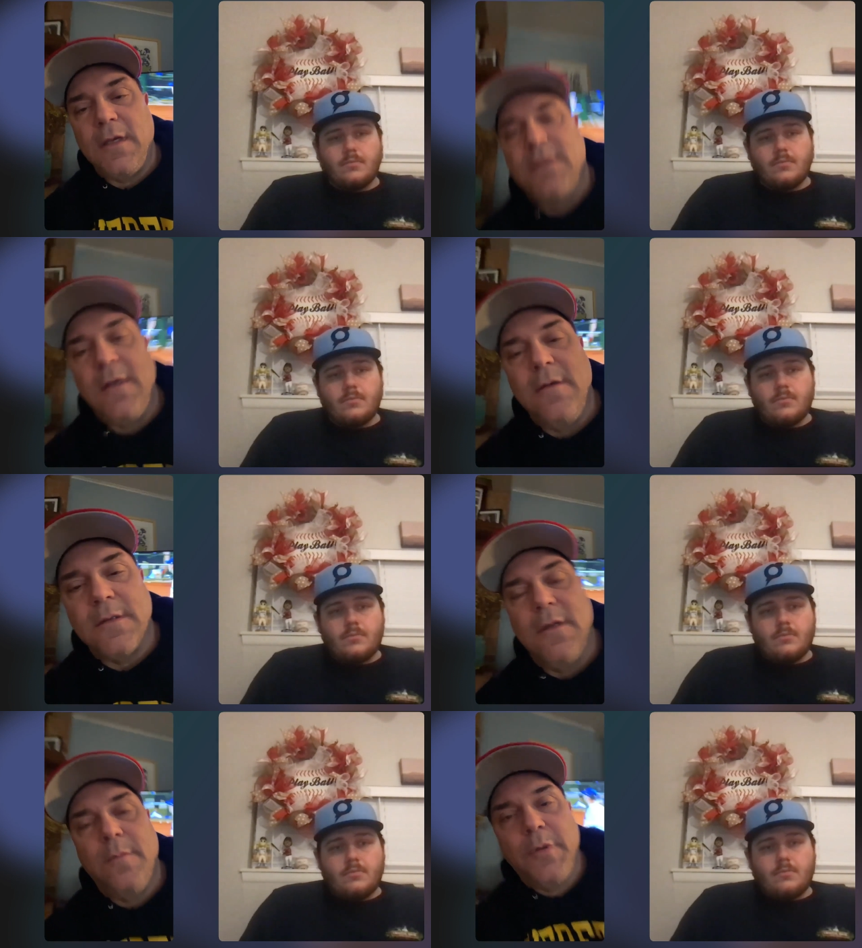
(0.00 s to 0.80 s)

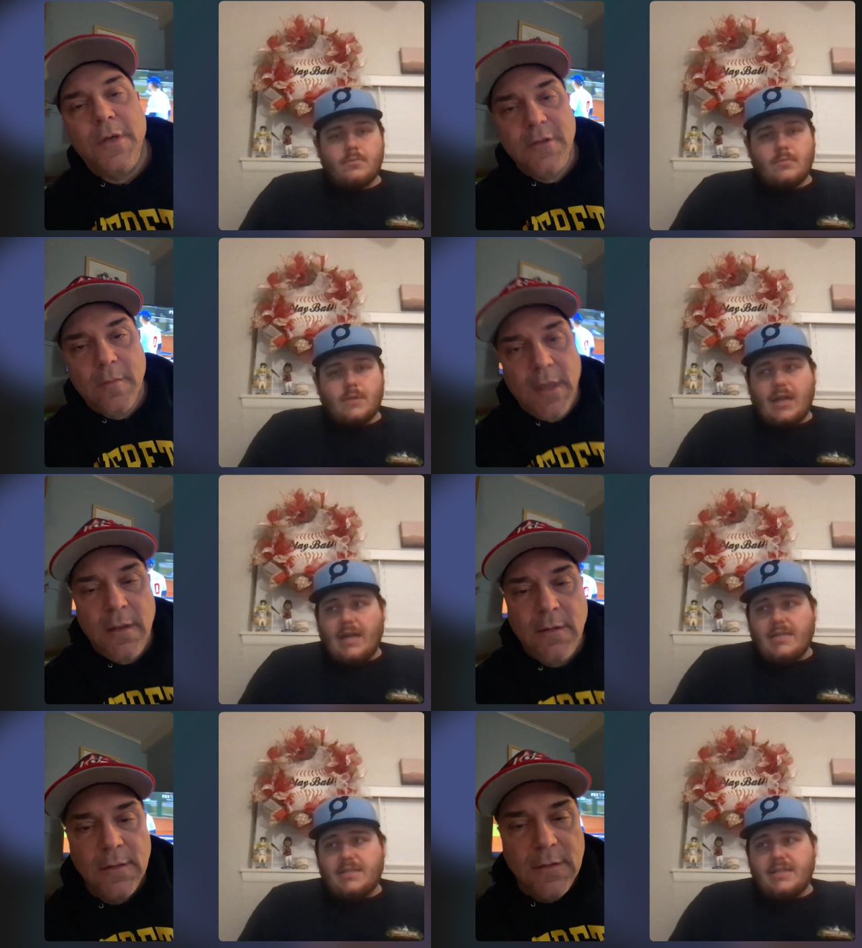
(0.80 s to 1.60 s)
Speaker 1: is a good pitcher,
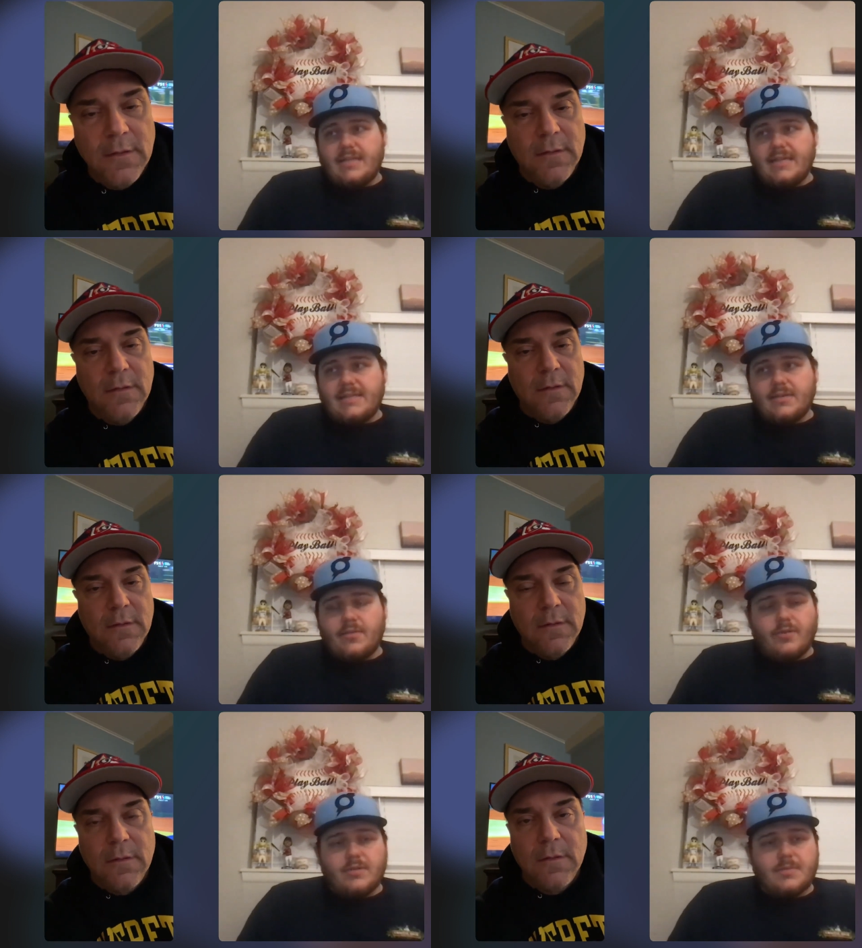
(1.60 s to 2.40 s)
man.
Speaker 2: I just think
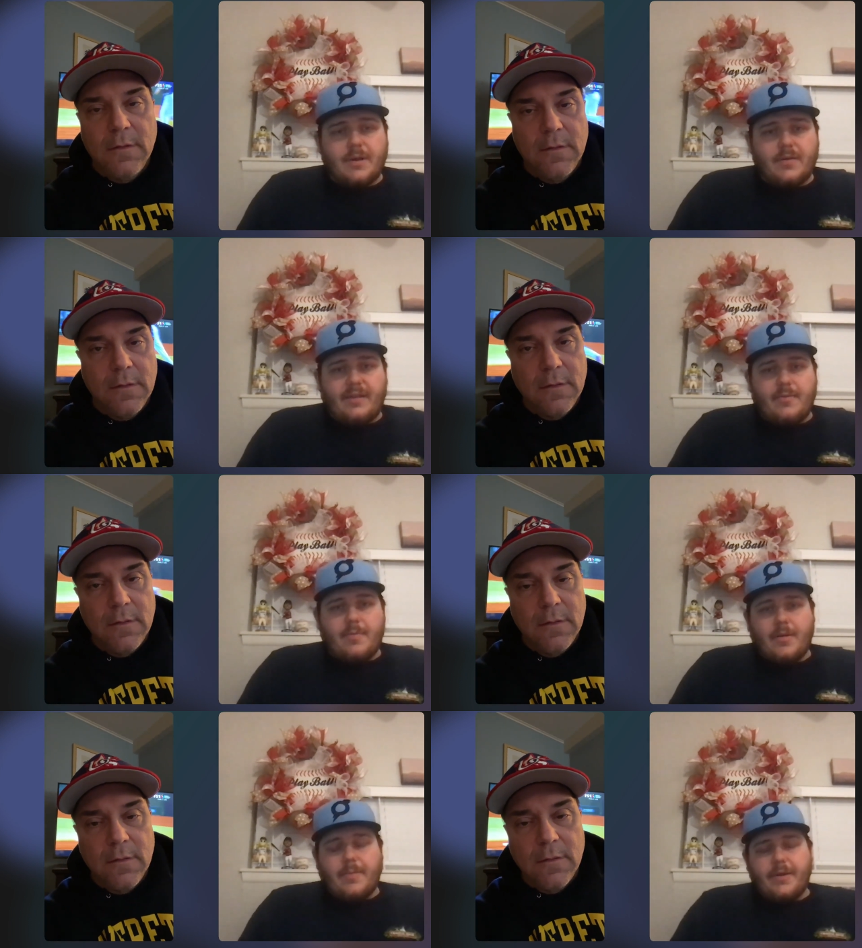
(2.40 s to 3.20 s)
Texas overall is a
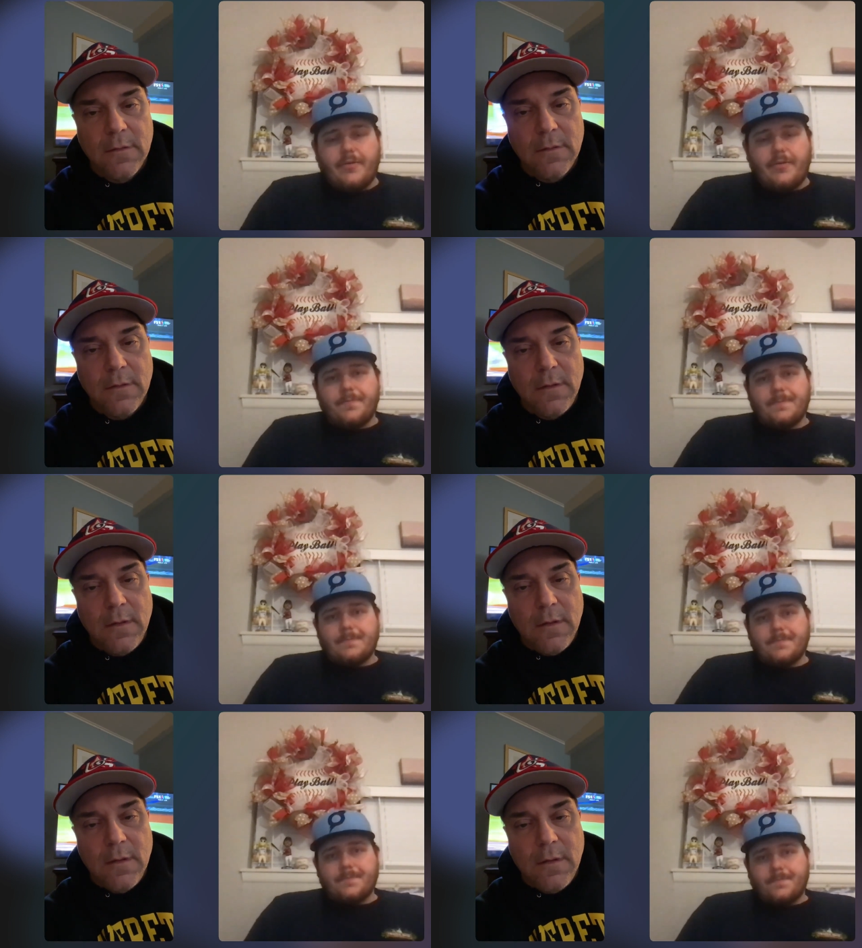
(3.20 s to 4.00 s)
better team, better
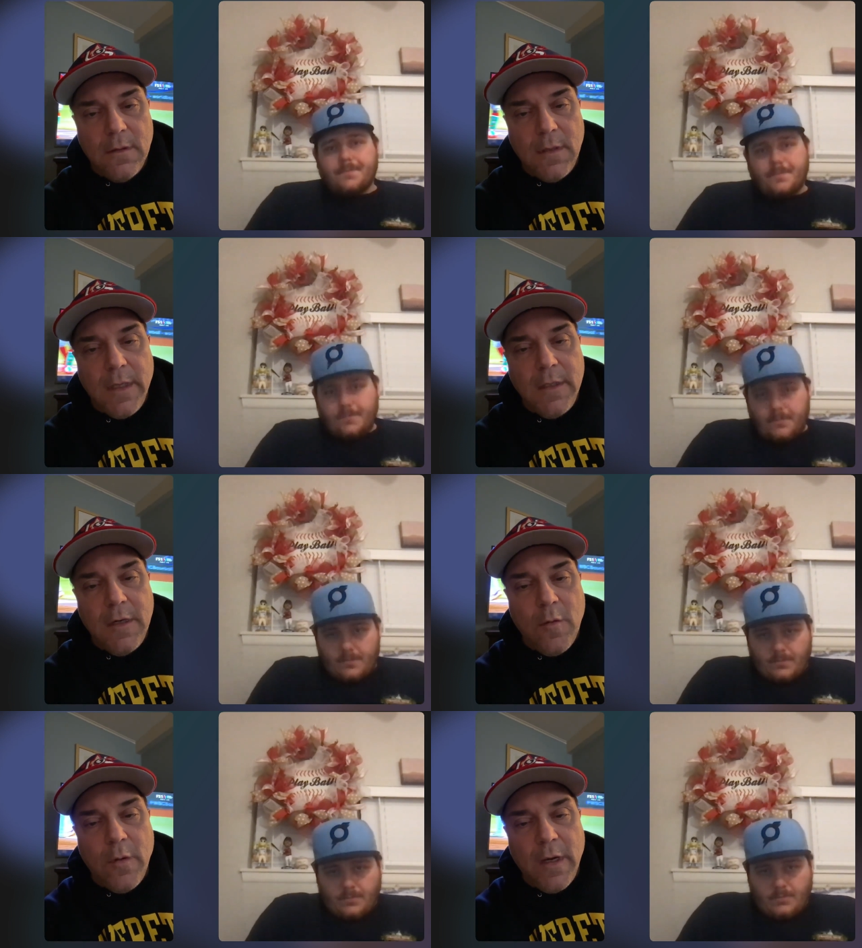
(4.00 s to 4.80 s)
manager.
Speaker 1: And
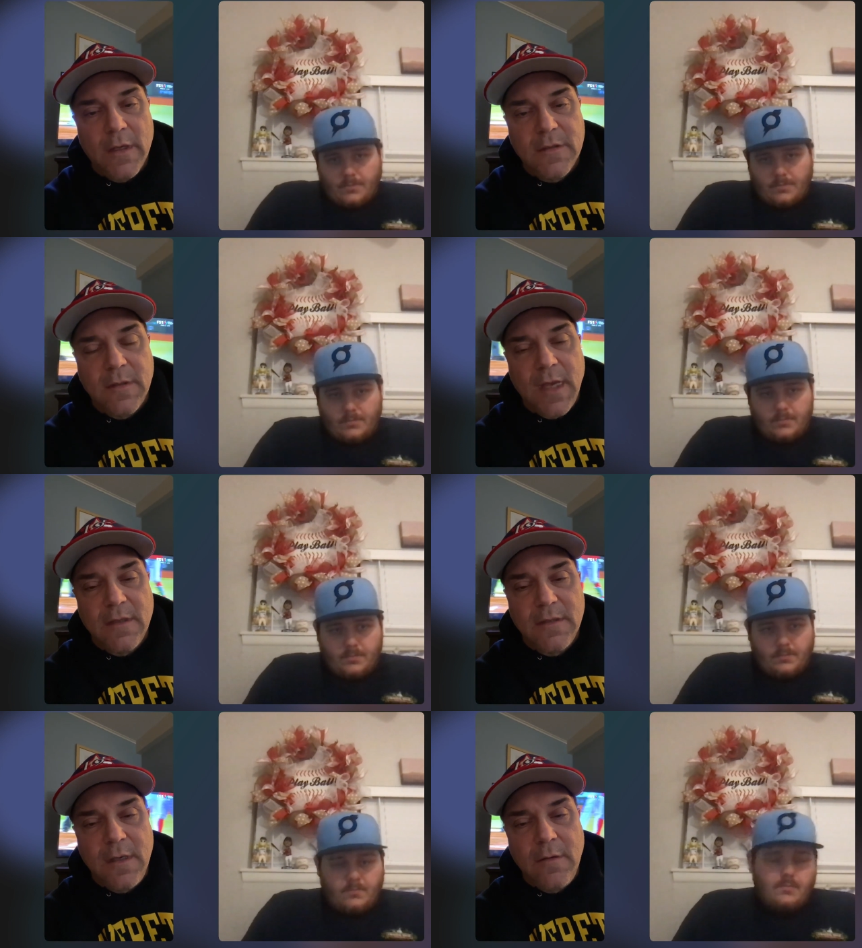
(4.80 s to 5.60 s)
you know what else?
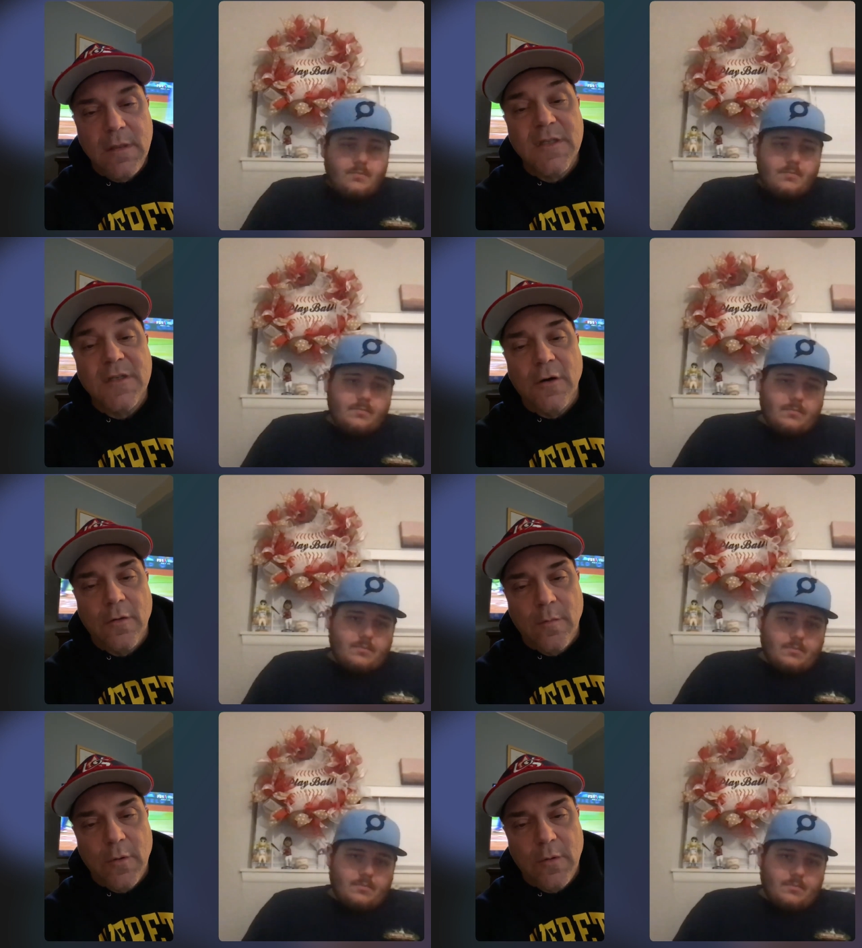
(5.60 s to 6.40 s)
Castillo, he's
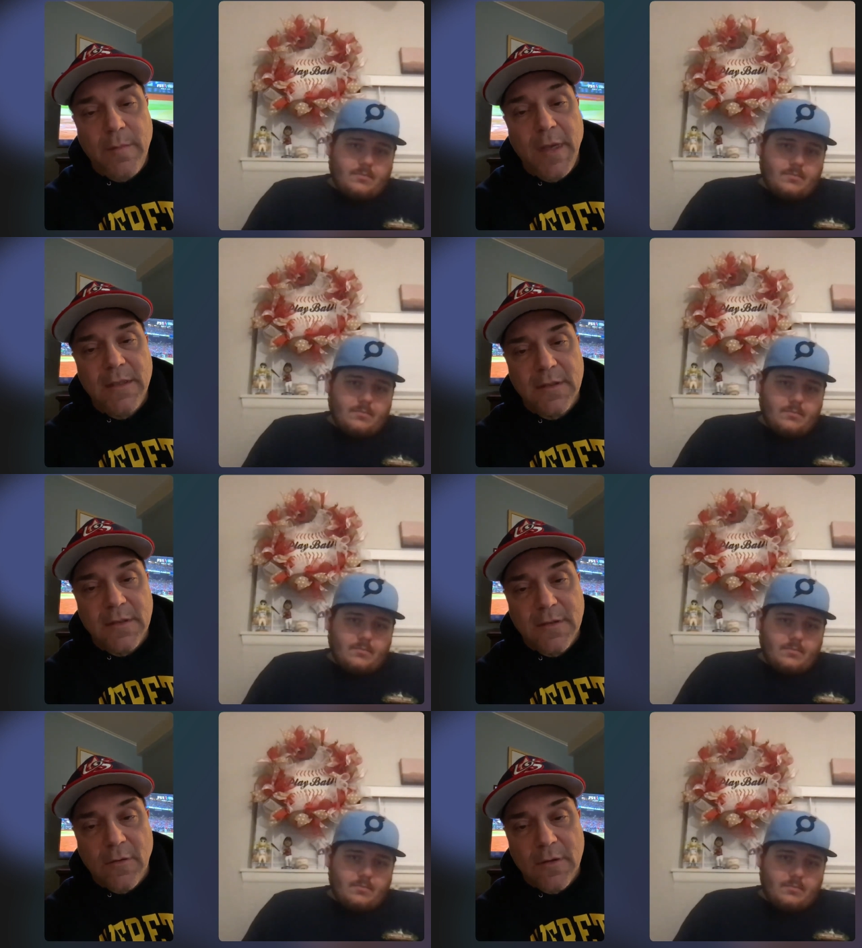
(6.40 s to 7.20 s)
durable. He makes
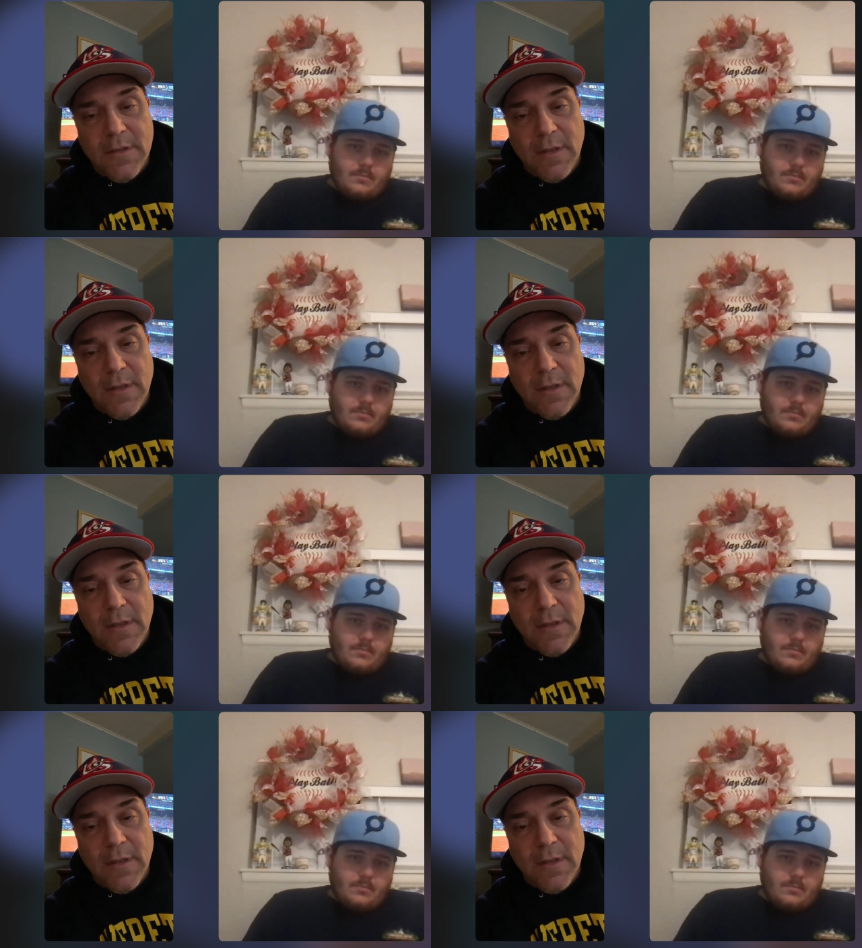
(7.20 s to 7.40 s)
his starts